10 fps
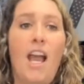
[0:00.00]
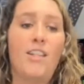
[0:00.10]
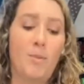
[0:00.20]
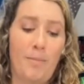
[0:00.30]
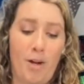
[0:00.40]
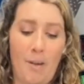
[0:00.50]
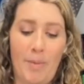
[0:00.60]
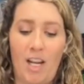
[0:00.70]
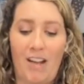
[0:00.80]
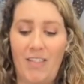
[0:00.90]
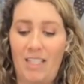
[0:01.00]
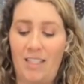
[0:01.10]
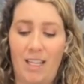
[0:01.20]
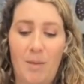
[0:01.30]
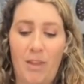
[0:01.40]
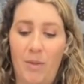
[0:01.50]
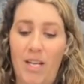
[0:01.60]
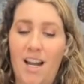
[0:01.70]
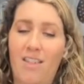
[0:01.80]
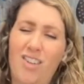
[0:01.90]
Yeah, so my primary obviously is going to be
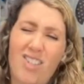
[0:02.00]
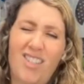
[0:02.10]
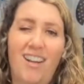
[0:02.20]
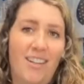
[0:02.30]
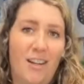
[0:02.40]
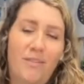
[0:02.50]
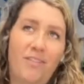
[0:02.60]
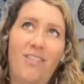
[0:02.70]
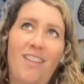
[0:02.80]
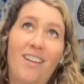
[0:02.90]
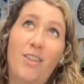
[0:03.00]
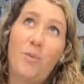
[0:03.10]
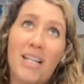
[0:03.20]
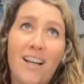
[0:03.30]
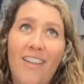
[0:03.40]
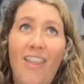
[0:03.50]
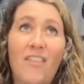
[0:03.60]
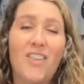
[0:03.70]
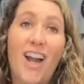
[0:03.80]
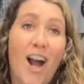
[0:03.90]
three gun. There's not enough three gun
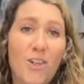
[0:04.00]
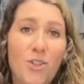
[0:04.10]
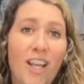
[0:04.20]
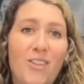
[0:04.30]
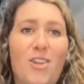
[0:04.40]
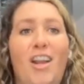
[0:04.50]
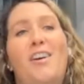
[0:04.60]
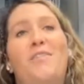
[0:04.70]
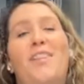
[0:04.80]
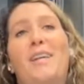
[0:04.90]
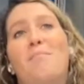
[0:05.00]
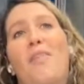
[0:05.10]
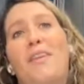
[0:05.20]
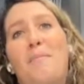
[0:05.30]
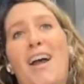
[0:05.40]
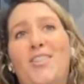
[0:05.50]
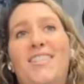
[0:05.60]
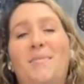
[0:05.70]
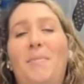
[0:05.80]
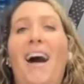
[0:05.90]
left in the country. There's not enough like monthly
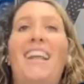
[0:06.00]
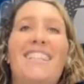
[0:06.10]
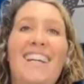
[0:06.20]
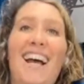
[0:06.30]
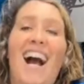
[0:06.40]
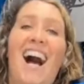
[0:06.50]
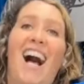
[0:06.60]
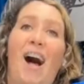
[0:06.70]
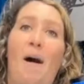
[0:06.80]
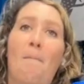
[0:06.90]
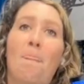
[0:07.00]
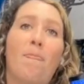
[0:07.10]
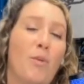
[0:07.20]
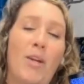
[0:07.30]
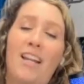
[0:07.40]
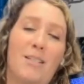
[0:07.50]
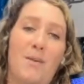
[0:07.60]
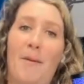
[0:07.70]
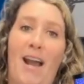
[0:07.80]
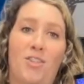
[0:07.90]
matches, but um, three gun is
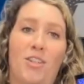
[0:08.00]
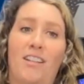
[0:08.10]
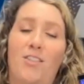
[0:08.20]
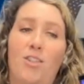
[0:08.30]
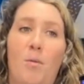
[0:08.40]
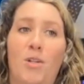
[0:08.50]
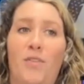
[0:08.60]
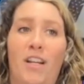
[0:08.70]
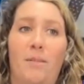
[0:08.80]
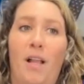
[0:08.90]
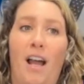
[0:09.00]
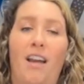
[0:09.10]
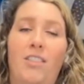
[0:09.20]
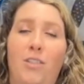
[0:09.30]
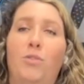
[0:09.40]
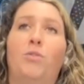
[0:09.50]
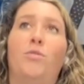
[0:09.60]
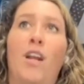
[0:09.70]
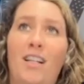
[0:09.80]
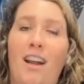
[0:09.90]
my passion. It's so much fun to plot to
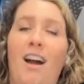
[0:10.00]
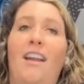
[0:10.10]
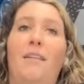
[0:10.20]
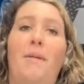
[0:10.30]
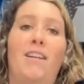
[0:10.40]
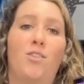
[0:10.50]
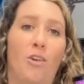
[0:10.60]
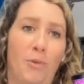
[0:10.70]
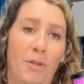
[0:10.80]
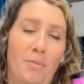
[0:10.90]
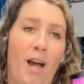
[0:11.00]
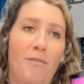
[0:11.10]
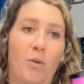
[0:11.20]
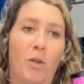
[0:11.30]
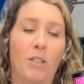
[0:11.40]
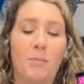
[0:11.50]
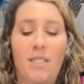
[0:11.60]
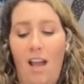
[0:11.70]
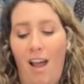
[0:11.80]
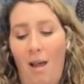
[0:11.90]
run and gun and master all three
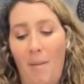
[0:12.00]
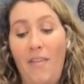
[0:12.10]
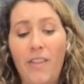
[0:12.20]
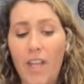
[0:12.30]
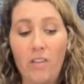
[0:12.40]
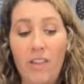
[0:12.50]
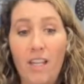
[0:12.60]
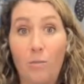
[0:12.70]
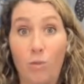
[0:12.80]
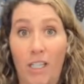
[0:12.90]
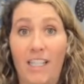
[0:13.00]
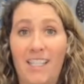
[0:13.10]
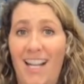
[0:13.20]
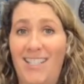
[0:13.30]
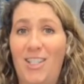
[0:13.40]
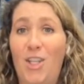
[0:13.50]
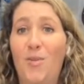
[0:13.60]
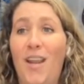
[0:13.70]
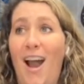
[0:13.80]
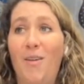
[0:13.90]
platforms. Um, and then the other thing that I'm really addicted
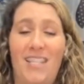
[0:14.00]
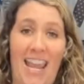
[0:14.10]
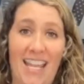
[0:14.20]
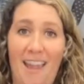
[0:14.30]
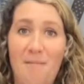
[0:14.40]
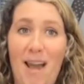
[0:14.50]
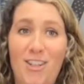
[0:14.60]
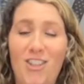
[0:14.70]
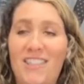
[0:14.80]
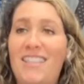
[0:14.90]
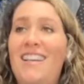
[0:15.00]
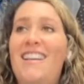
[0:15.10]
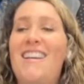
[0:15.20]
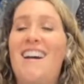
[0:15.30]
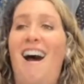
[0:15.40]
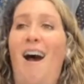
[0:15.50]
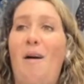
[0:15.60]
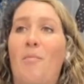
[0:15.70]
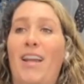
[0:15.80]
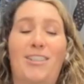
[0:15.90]
to now is AK matches.
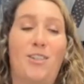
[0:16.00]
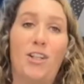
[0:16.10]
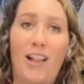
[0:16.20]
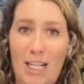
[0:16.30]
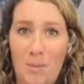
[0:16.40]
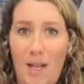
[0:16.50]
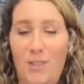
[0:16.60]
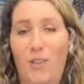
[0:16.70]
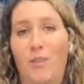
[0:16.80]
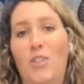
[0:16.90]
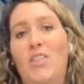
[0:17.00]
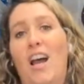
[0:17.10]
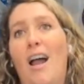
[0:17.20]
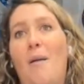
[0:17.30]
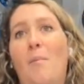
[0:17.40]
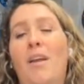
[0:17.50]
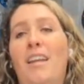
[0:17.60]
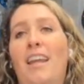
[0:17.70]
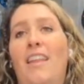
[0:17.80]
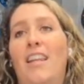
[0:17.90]
Um, I got to go to Clash Bash for the first time,
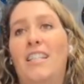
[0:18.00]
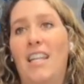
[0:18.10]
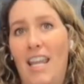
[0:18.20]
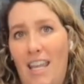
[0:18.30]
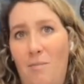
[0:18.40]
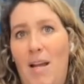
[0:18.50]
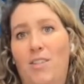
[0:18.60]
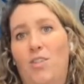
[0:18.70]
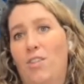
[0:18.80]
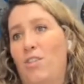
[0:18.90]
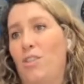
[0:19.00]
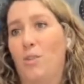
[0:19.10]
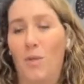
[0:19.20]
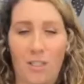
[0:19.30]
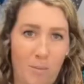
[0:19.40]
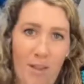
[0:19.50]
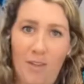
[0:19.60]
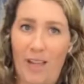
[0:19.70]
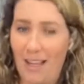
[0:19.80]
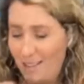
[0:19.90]
and then I did AK Masters. I'll do Winter
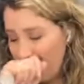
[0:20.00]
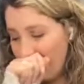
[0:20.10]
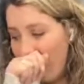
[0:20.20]
Motherland.